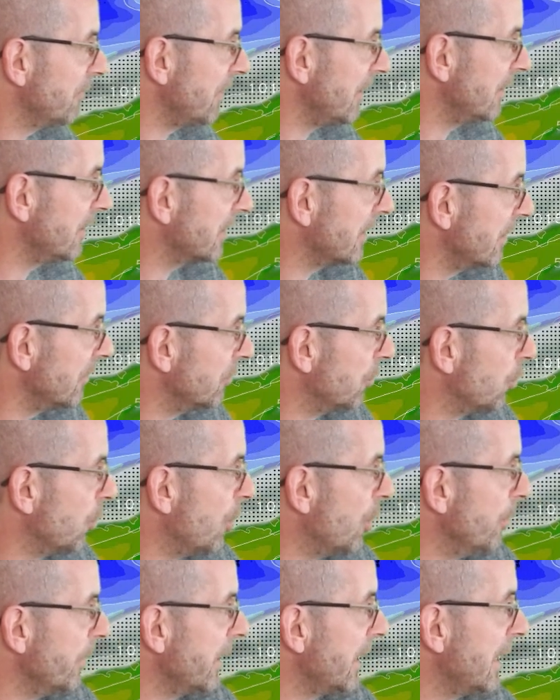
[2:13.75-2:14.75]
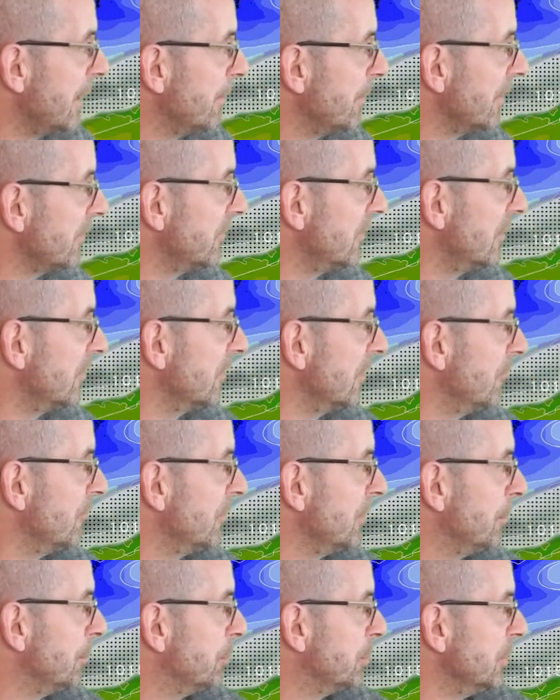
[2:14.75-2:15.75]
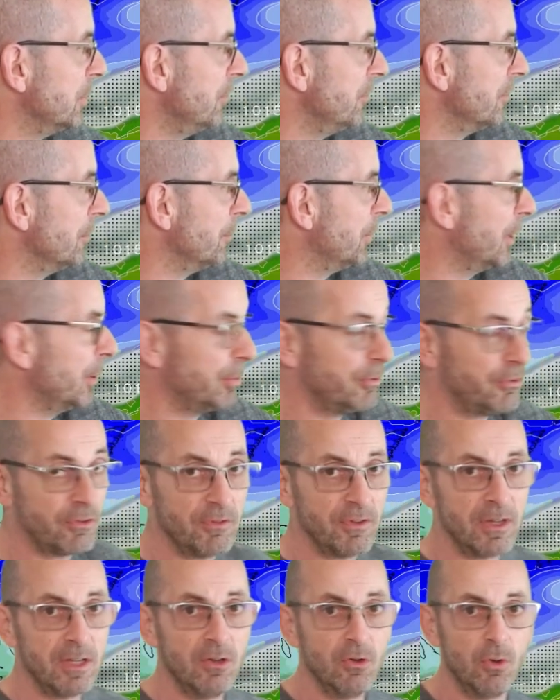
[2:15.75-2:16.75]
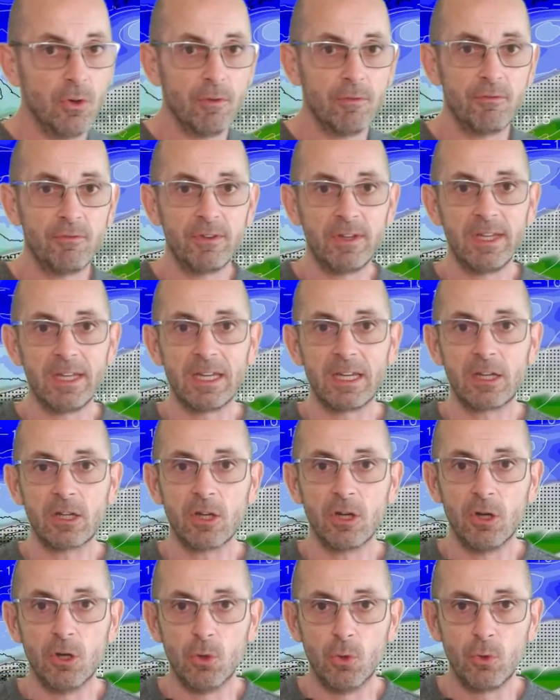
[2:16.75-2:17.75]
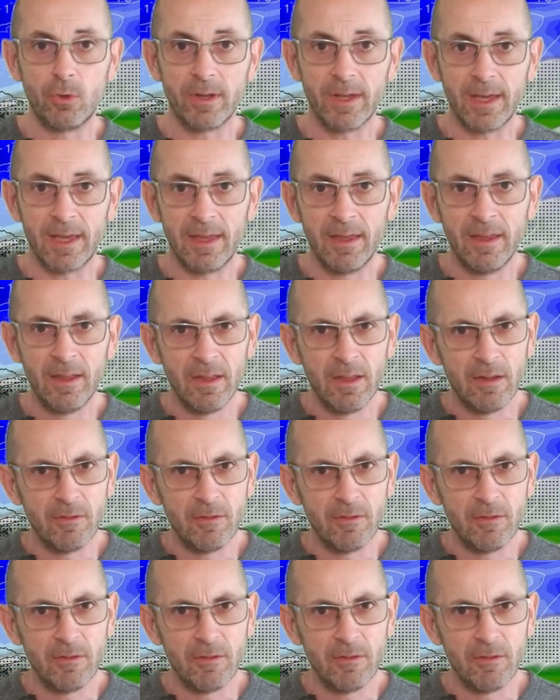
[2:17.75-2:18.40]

That indicates warmer air masses, and the blues and purples to the north, the cold air.